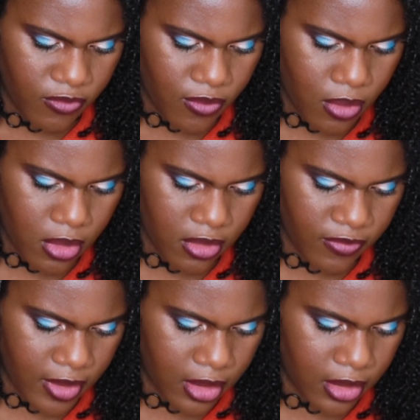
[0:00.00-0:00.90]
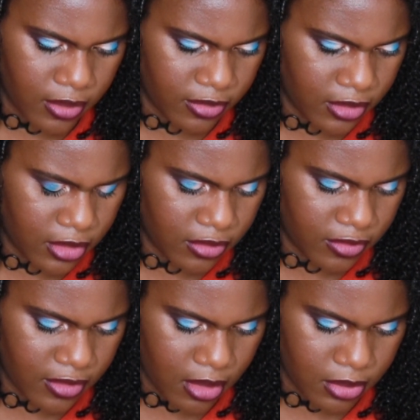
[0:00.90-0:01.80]
4, 5, 6,
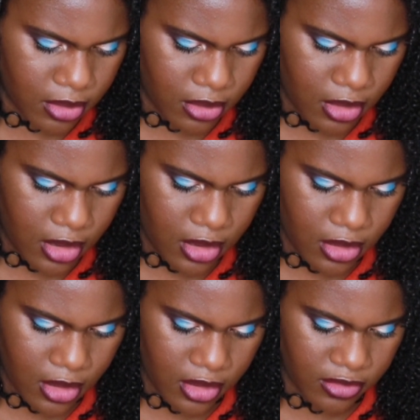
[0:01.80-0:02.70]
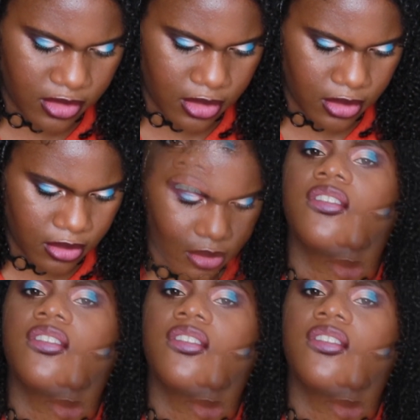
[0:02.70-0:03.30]
7, 8, 9, 10.